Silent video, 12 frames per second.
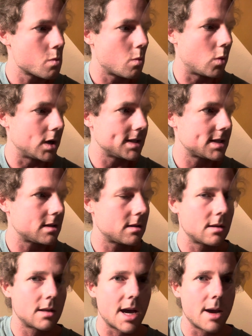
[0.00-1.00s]
once
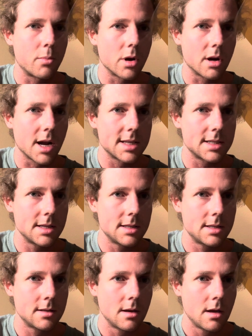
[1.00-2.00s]
time
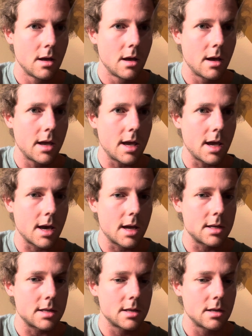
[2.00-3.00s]
progresses.
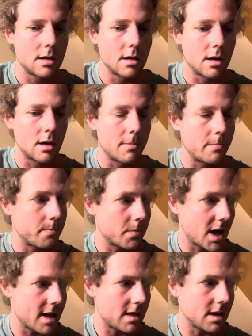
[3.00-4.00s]
And
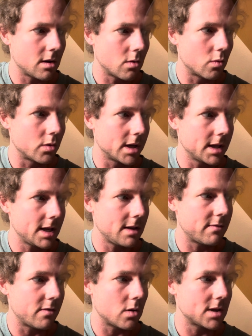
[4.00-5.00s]
I think really
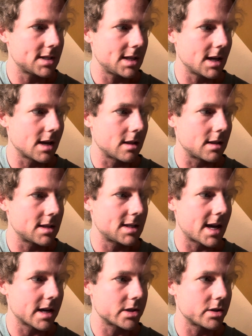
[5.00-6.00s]
focusing on this
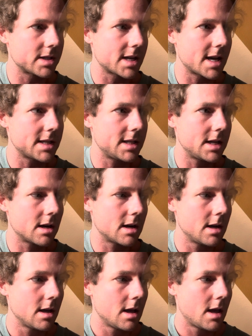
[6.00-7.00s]
exercise
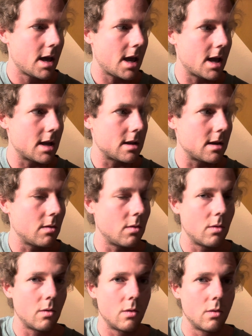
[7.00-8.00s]
here and
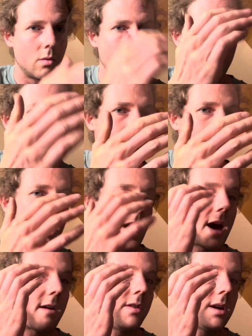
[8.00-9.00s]
really
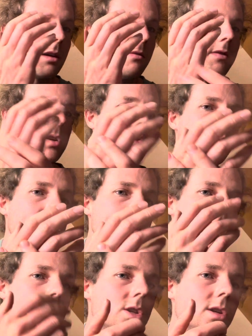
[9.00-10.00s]
having a
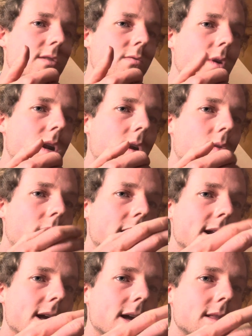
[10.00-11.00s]
visualization of what our
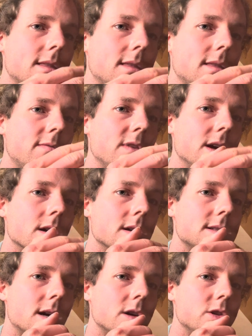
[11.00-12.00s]
right hand
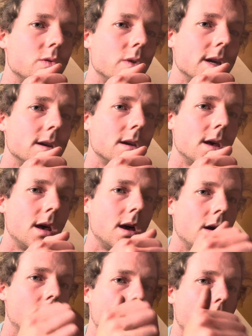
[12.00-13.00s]
fingers are doing.
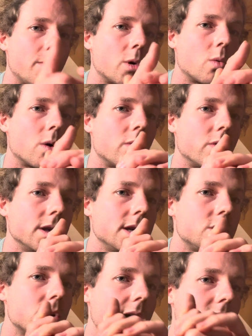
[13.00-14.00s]
Remember, we're really
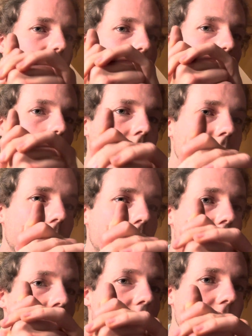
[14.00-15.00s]
trying to focus
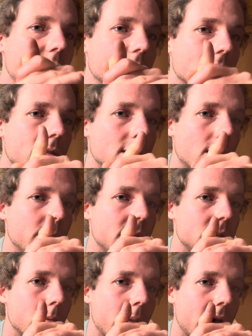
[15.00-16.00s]
on achieving thumb
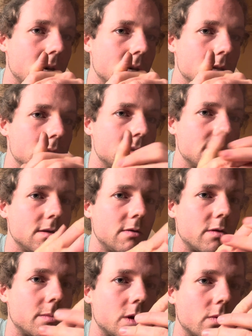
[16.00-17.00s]
independence
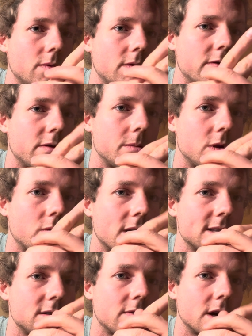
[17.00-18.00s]
from the
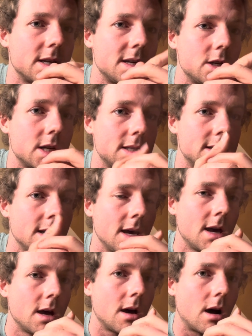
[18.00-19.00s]
rest of our digits.
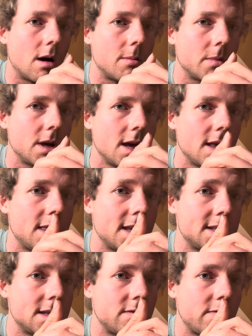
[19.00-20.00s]

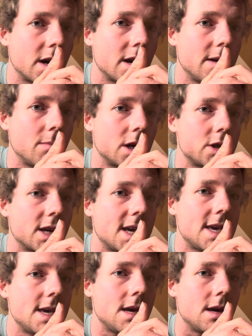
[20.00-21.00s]
This is very much
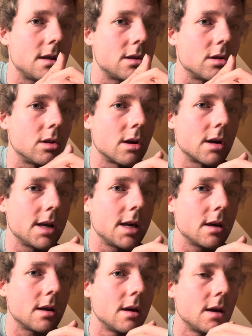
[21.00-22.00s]
key to
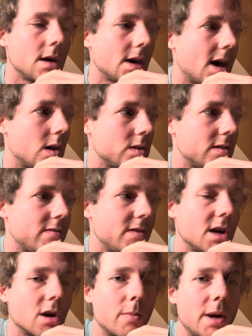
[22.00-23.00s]
learning how to
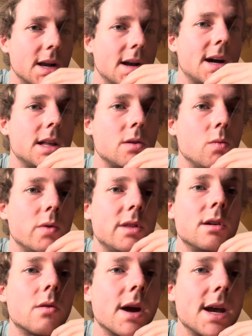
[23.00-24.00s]
finger pick
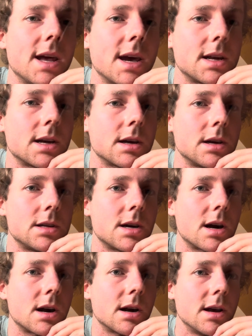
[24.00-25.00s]
with your right hand on
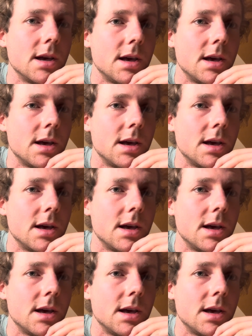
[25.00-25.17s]
guitar